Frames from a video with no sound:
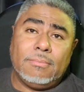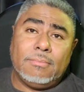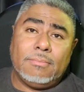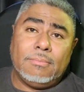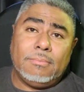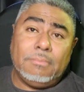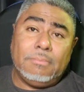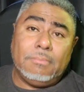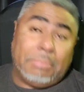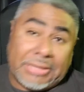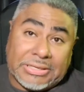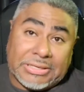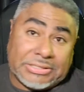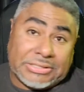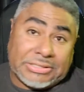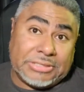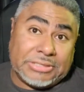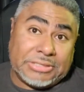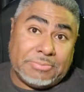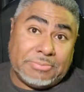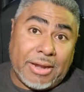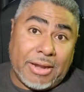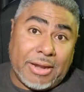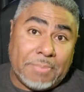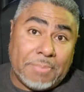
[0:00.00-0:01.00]
But that's just
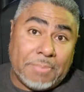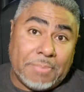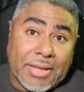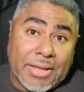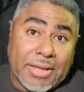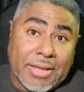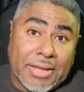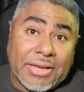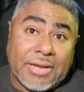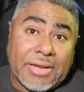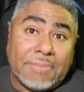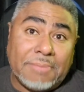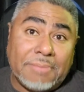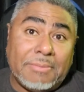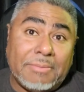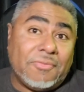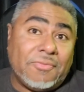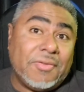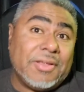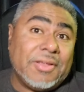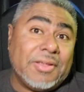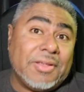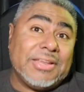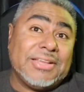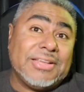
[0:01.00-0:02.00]
my opinion, my
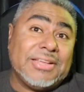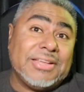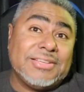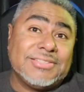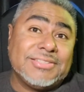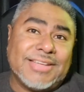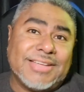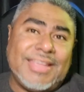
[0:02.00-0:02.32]
feelings.